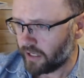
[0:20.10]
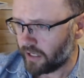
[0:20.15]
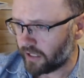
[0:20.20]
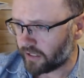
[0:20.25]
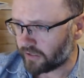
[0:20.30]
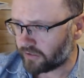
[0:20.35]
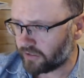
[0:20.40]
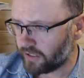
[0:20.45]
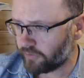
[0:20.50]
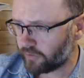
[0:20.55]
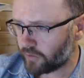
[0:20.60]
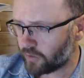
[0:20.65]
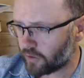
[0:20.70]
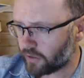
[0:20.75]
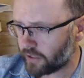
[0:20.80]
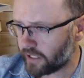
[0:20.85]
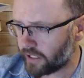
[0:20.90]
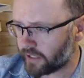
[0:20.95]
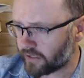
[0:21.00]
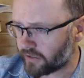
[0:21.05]
Stephen
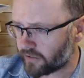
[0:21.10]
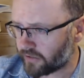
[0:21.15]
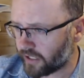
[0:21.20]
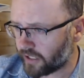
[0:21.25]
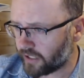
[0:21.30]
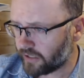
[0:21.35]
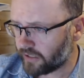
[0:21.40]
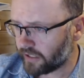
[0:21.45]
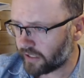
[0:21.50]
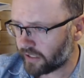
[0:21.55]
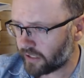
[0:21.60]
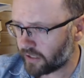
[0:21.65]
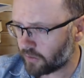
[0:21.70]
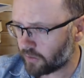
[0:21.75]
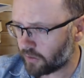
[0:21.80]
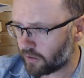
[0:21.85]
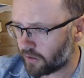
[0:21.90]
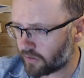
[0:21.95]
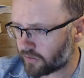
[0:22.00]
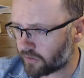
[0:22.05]
Cornett in San Diego
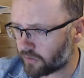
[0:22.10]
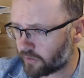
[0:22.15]
also